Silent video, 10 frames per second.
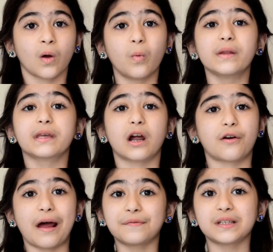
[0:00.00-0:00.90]
When they
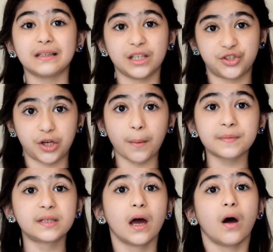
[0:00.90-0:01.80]
arrived in
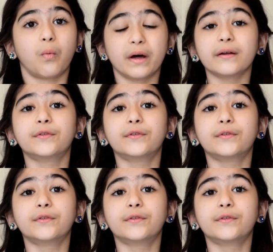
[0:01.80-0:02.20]
Egypt, one